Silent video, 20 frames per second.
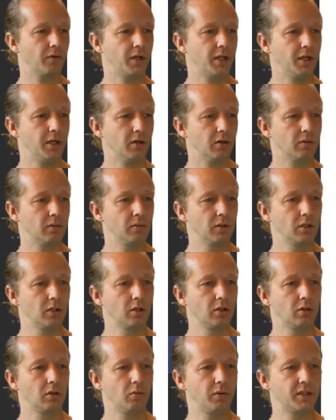over here,
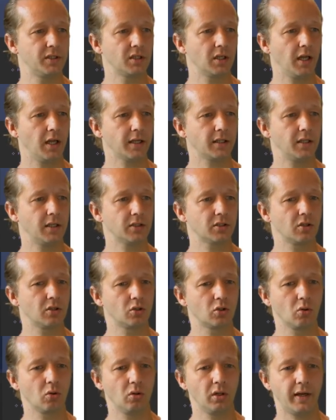we select this,
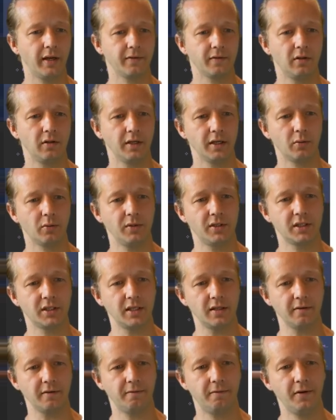control left click, we see the